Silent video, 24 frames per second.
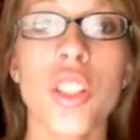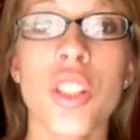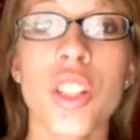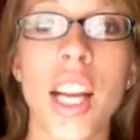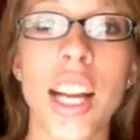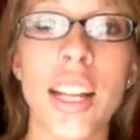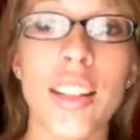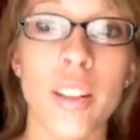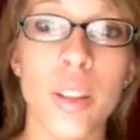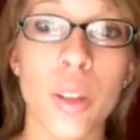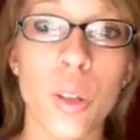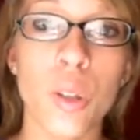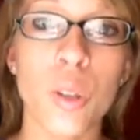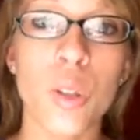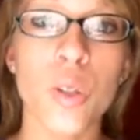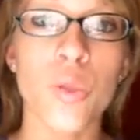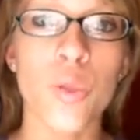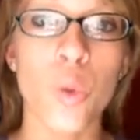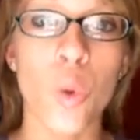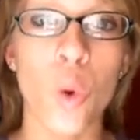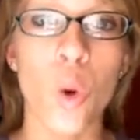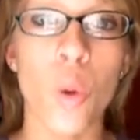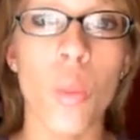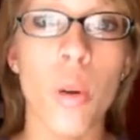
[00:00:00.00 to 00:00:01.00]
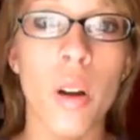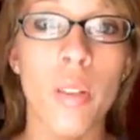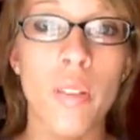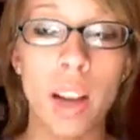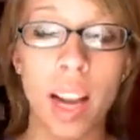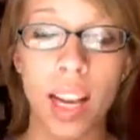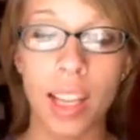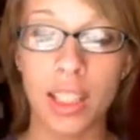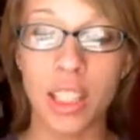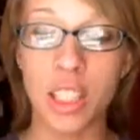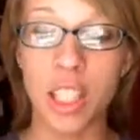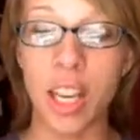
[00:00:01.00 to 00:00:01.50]
just a loose form
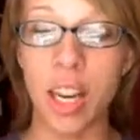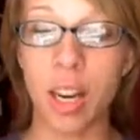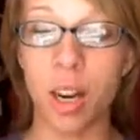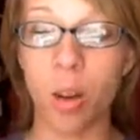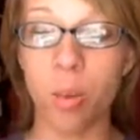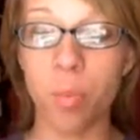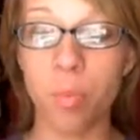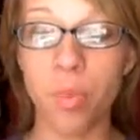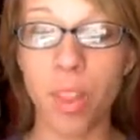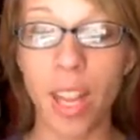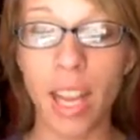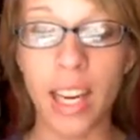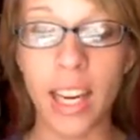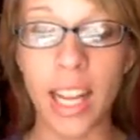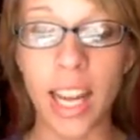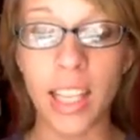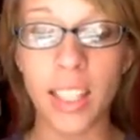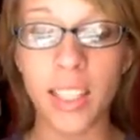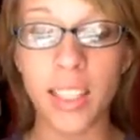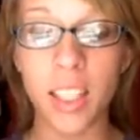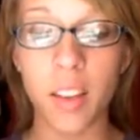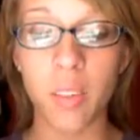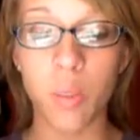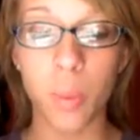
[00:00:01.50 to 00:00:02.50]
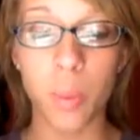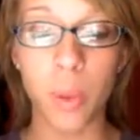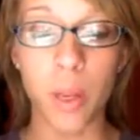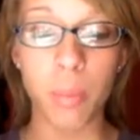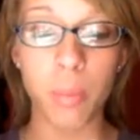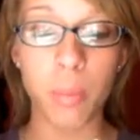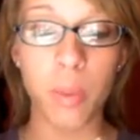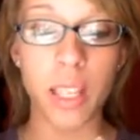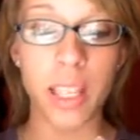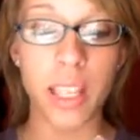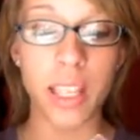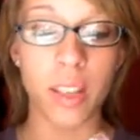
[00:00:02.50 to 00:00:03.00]
of eyeshadow. And I just have a
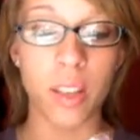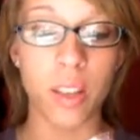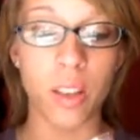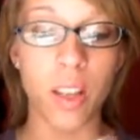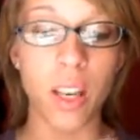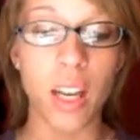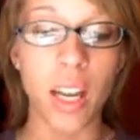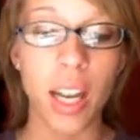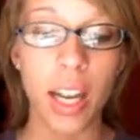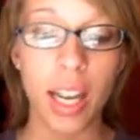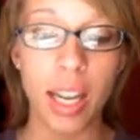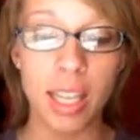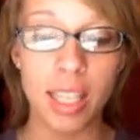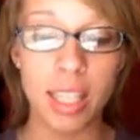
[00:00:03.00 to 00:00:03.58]
pigment here.